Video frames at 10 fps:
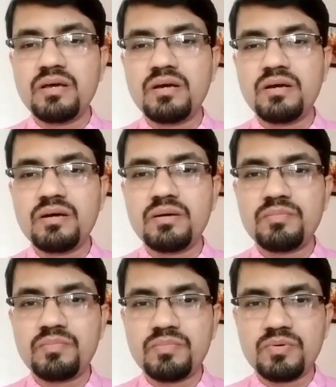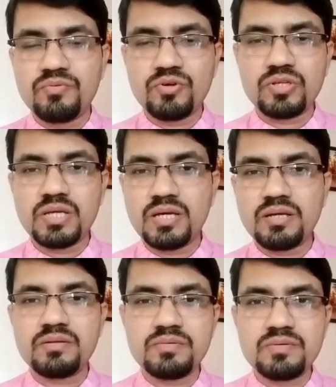for
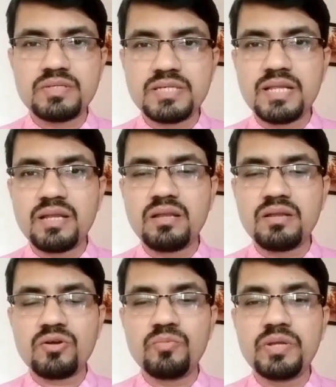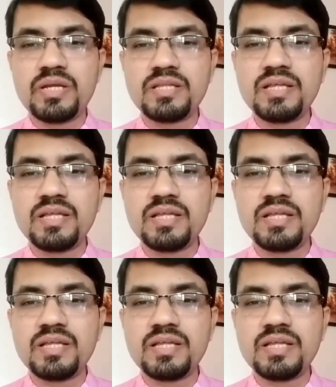the general community,